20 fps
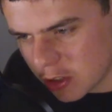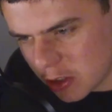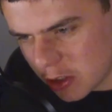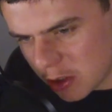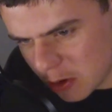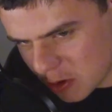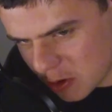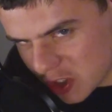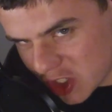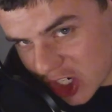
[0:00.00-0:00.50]

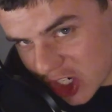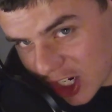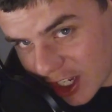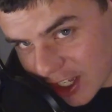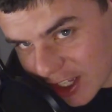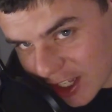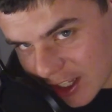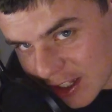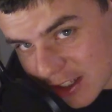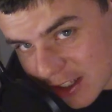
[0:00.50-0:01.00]
Do
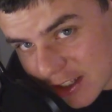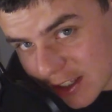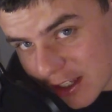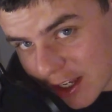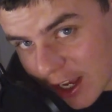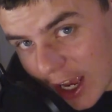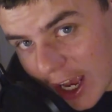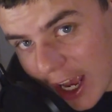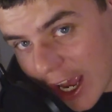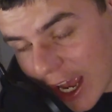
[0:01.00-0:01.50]
chickens
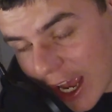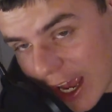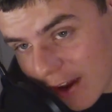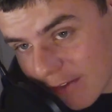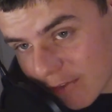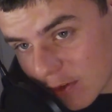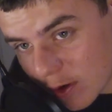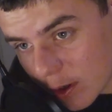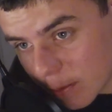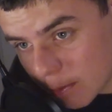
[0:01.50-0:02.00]

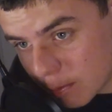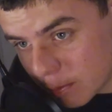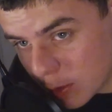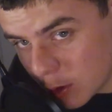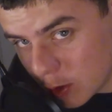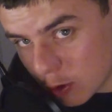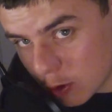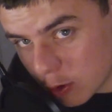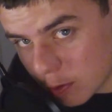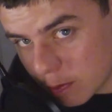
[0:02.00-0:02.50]
have
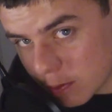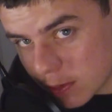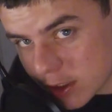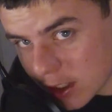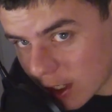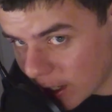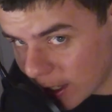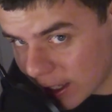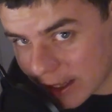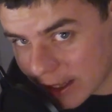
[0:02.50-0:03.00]

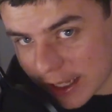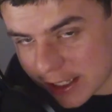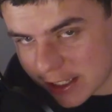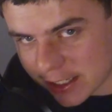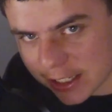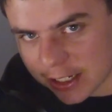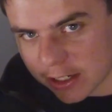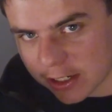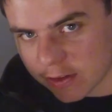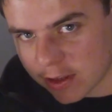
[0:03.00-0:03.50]
boobs?
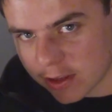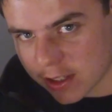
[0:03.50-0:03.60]
Let's get into